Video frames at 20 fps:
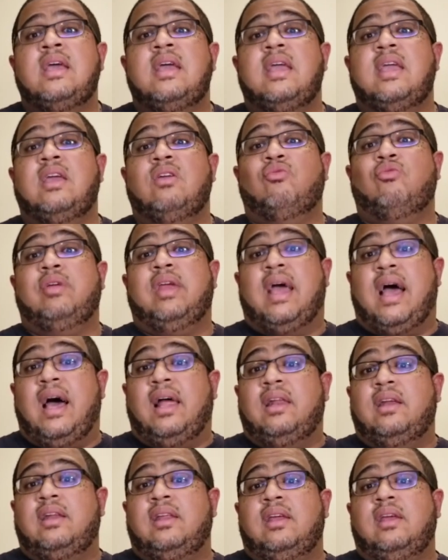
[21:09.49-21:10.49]
in
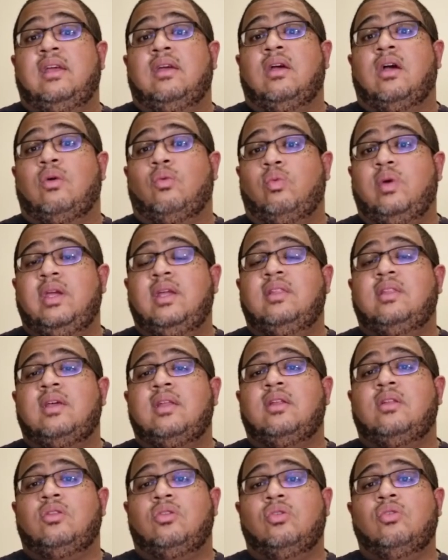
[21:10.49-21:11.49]
reality, we
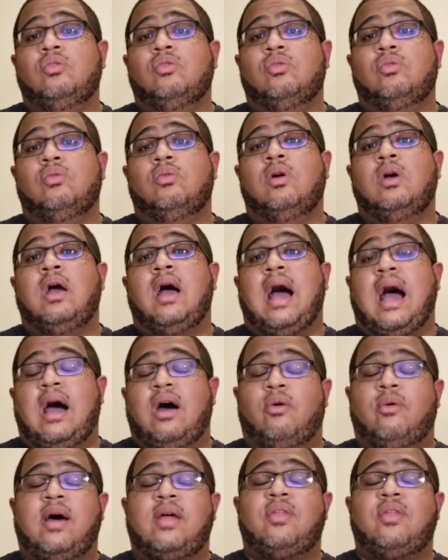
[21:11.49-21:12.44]
didn't do, I